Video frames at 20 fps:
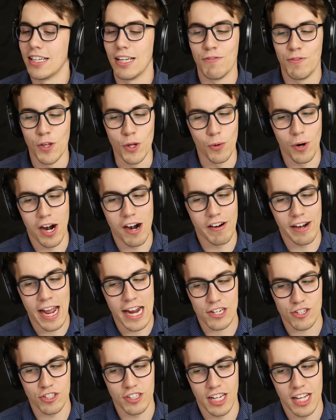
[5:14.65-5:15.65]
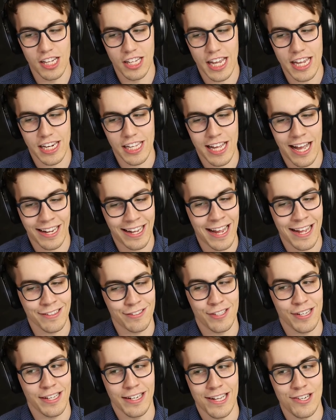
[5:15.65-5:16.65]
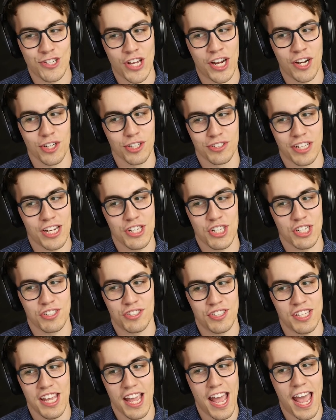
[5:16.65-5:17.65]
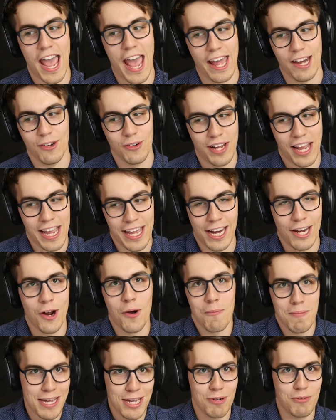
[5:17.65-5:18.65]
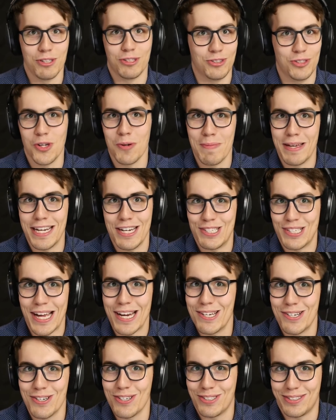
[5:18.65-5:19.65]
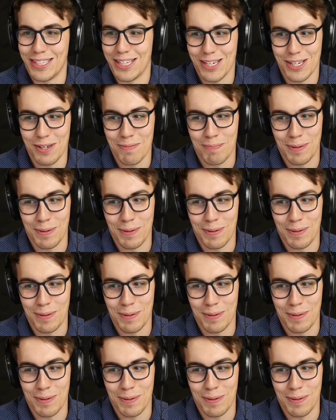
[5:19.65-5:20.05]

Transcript: If you are actually a lady, I can't see any genitals, I just see a hat, okay? And I don't mean to assume any genders here,